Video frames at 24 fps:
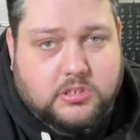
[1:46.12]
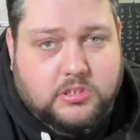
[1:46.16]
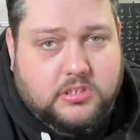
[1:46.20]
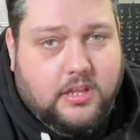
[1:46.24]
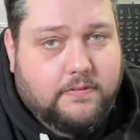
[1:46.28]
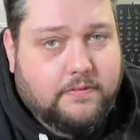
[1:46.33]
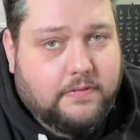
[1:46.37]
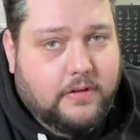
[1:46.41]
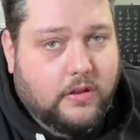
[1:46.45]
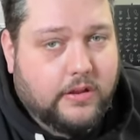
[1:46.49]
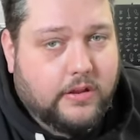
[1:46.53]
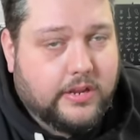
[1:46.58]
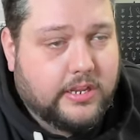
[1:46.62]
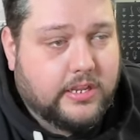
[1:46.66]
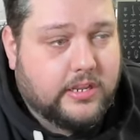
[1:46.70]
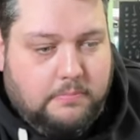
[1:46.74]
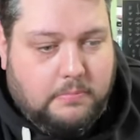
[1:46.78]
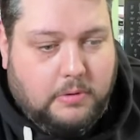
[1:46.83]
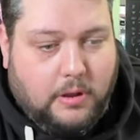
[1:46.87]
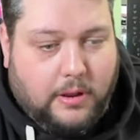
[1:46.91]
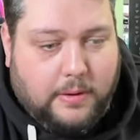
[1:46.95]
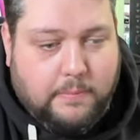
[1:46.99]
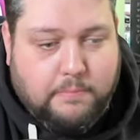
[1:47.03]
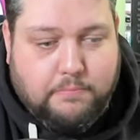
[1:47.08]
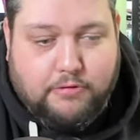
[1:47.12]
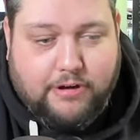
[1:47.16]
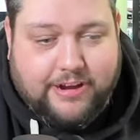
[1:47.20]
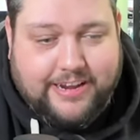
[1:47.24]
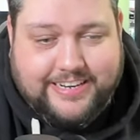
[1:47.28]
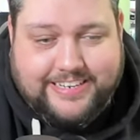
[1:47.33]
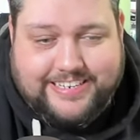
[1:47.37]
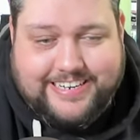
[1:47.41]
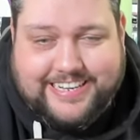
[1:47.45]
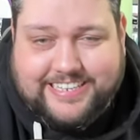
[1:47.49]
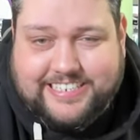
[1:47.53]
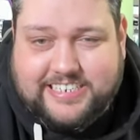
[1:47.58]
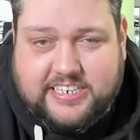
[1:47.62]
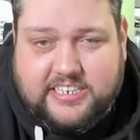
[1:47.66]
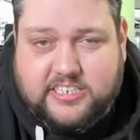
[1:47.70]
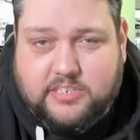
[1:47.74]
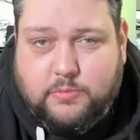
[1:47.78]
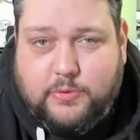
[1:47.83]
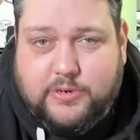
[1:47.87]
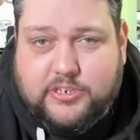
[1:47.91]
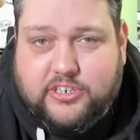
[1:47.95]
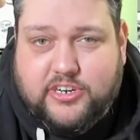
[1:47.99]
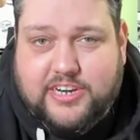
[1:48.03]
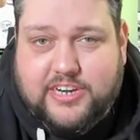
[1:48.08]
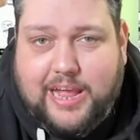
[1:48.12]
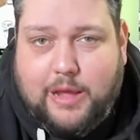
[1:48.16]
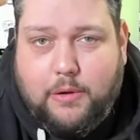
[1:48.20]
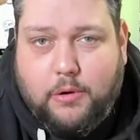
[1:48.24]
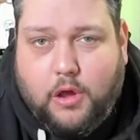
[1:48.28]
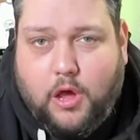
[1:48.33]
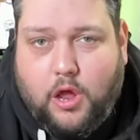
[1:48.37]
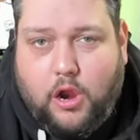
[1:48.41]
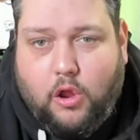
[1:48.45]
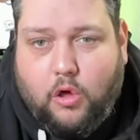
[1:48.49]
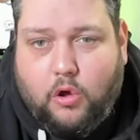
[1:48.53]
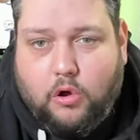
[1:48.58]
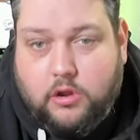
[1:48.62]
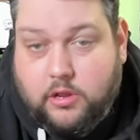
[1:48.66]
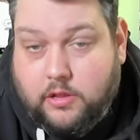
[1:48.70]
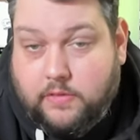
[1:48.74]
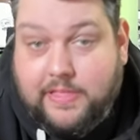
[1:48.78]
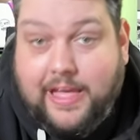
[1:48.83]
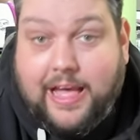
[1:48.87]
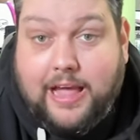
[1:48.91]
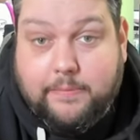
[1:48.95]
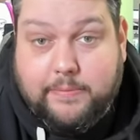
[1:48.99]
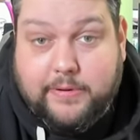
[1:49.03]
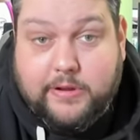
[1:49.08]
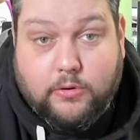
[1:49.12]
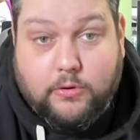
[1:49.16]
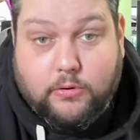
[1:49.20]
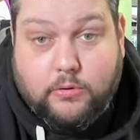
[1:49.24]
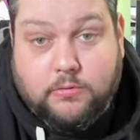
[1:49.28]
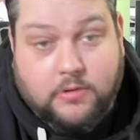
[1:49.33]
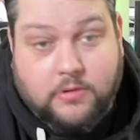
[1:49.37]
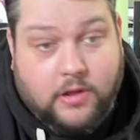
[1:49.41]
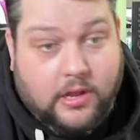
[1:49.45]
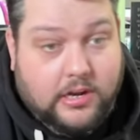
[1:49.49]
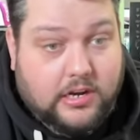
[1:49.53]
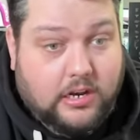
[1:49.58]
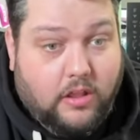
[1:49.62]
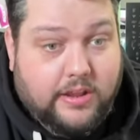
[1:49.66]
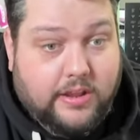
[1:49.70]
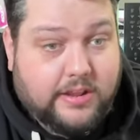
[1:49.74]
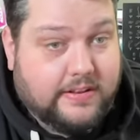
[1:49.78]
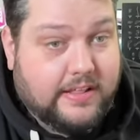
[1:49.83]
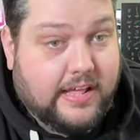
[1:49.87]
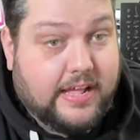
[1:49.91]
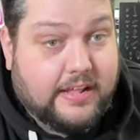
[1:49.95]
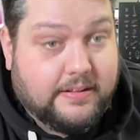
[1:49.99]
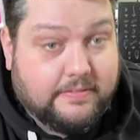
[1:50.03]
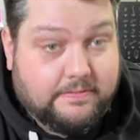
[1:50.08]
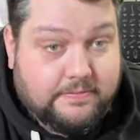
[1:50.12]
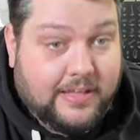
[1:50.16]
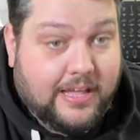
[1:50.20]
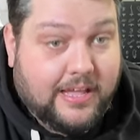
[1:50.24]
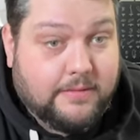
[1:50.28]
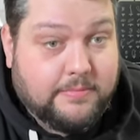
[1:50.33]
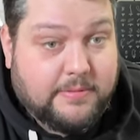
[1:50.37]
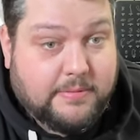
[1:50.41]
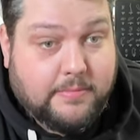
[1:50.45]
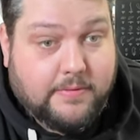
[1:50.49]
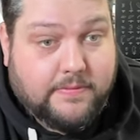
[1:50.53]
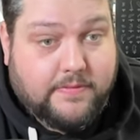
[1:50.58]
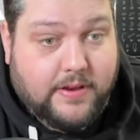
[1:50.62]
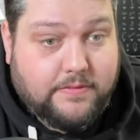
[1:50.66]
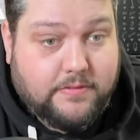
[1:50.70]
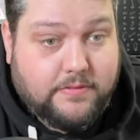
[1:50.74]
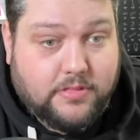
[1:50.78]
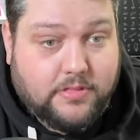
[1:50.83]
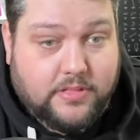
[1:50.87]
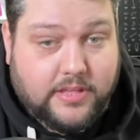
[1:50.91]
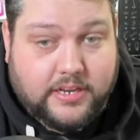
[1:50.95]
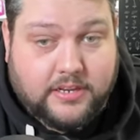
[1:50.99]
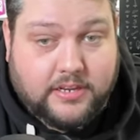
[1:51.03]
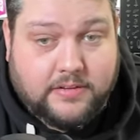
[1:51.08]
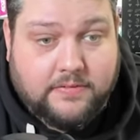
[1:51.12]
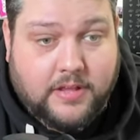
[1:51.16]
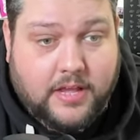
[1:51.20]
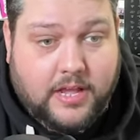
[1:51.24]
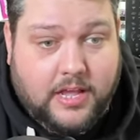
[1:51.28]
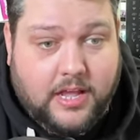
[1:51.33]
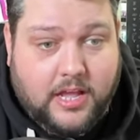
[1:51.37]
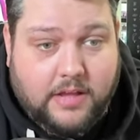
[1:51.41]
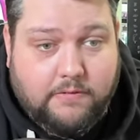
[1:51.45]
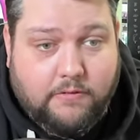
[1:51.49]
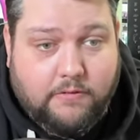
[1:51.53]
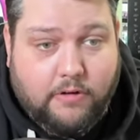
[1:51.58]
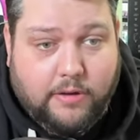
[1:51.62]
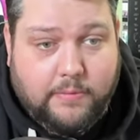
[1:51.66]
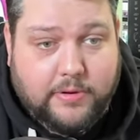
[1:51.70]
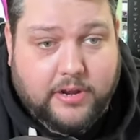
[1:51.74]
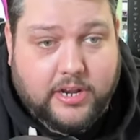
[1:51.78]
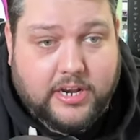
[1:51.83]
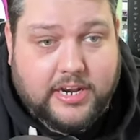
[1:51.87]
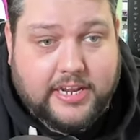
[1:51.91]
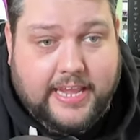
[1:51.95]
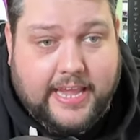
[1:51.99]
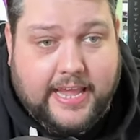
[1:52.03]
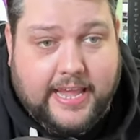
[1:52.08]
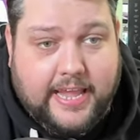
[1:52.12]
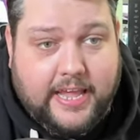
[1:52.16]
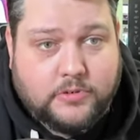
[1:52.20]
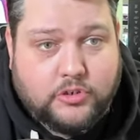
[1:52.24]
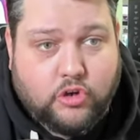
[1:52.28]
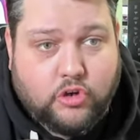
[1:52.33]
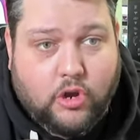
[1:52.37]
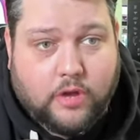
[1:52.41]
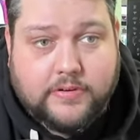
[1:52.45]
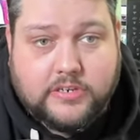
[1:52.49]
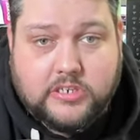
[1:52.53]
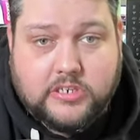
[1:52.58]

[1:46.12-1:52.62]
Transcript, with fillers: stuff like like brake discs, which are now a clock. That'd be cool. I'd like that. That'd be my favourite thing. Uh, right, we're going to get driver